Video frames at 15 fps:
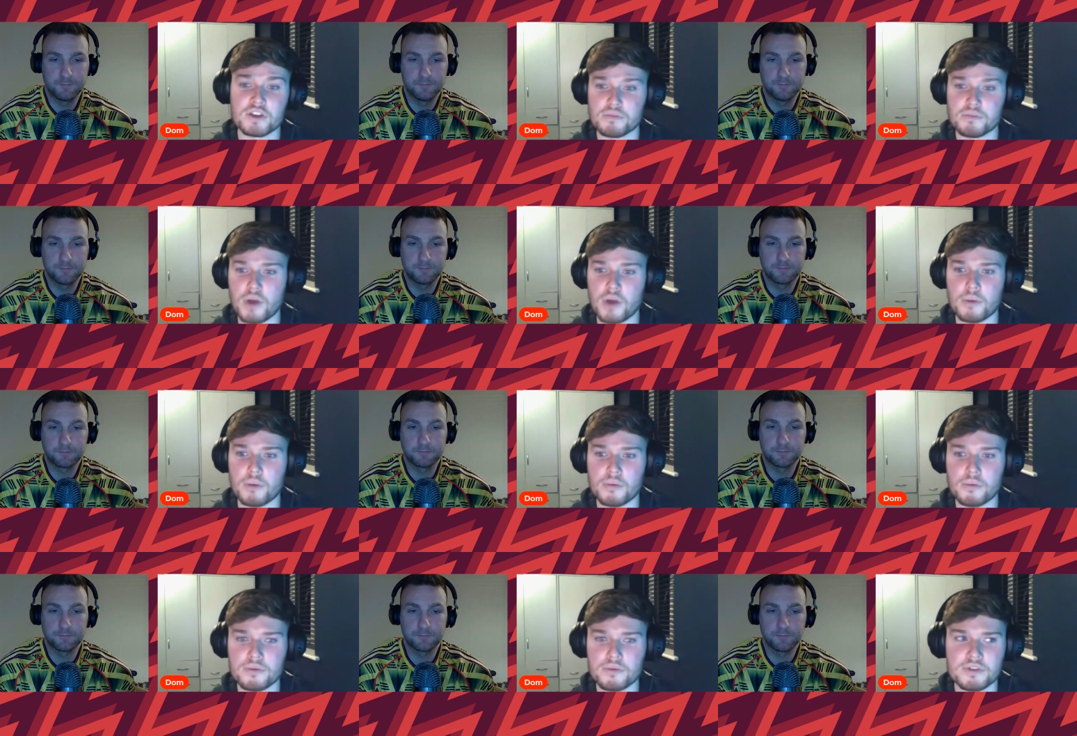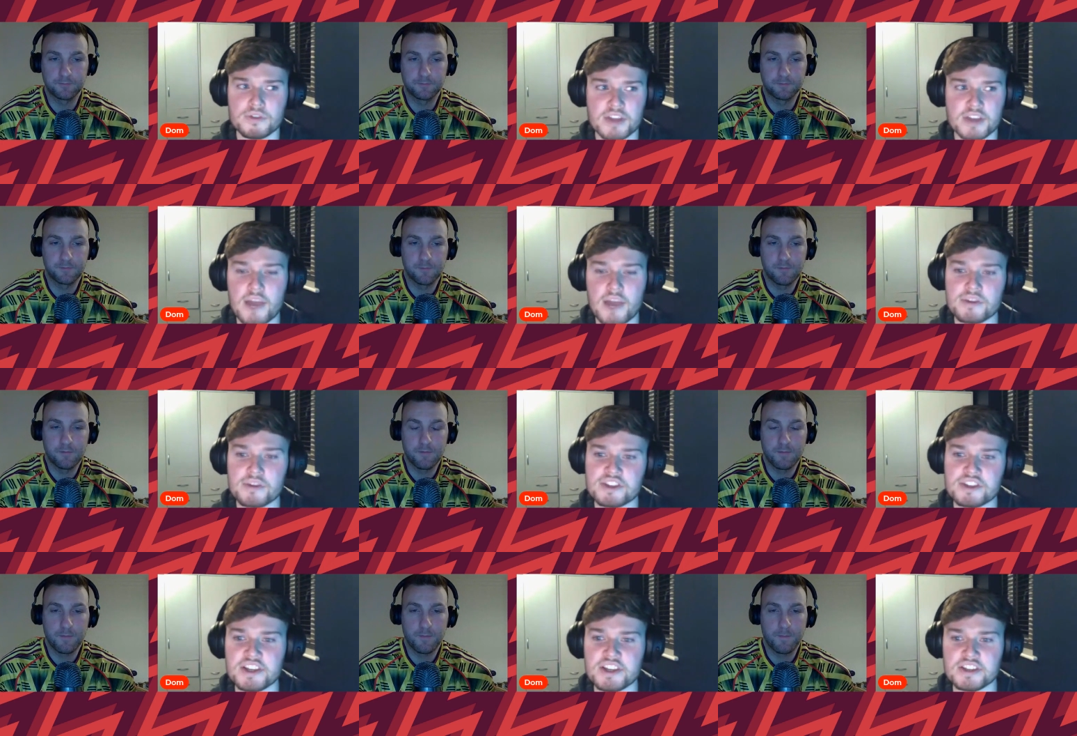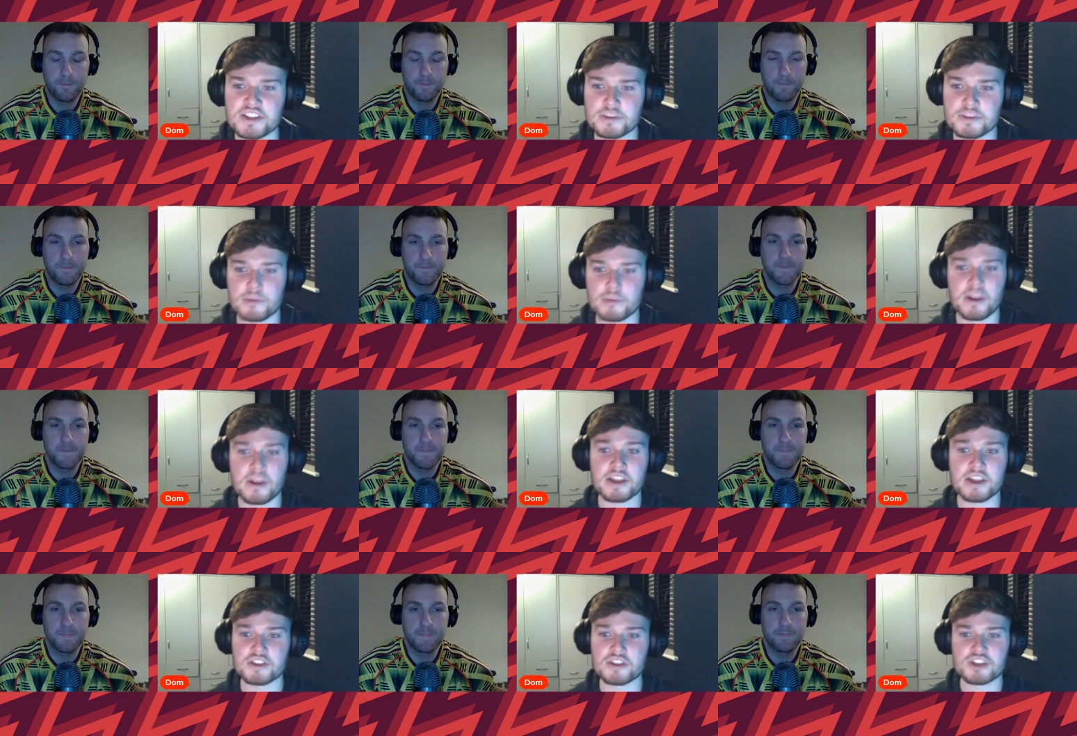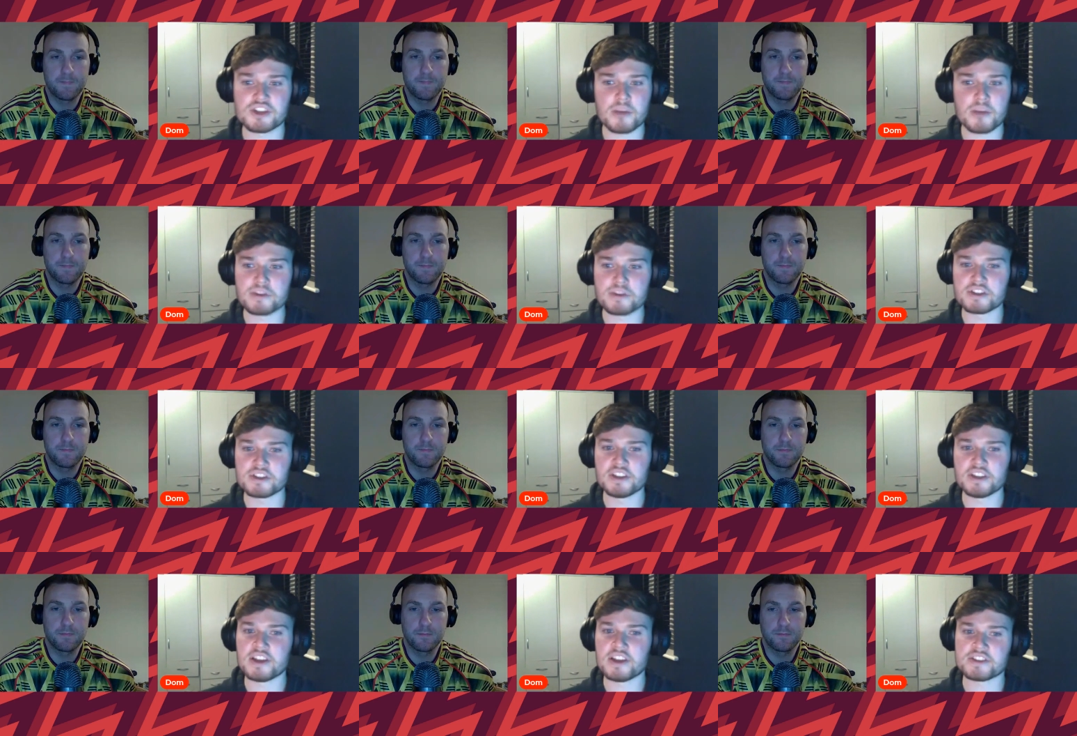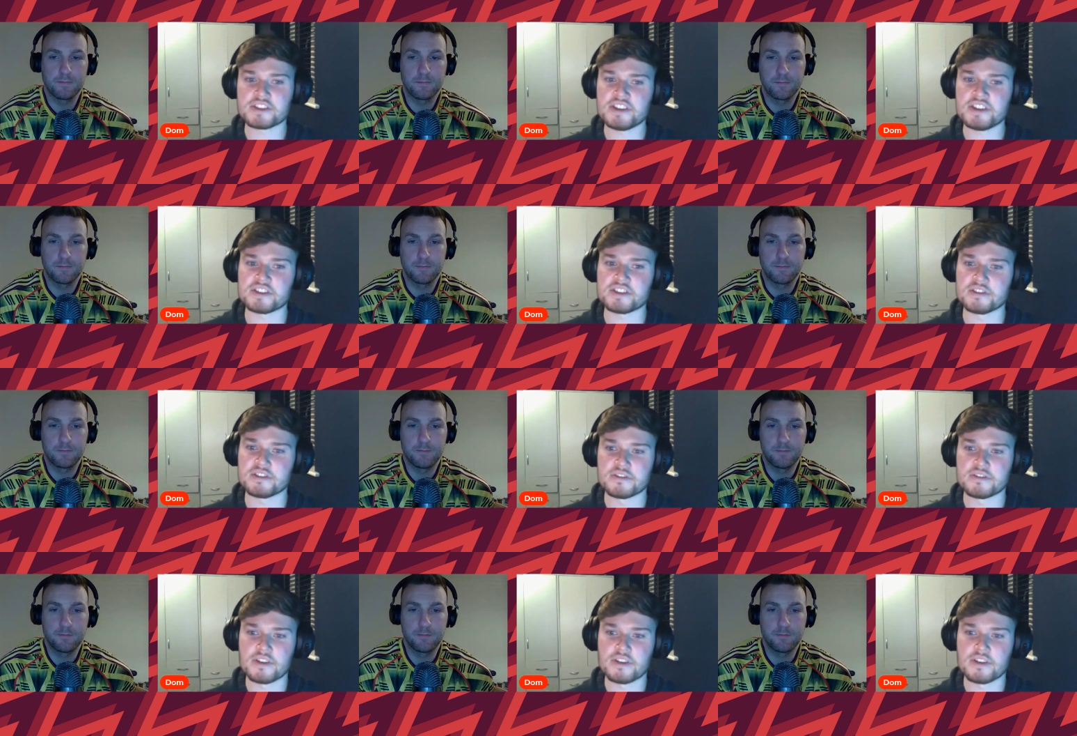Speaker 1: well, guaranteed to be playing in the Champions League next season.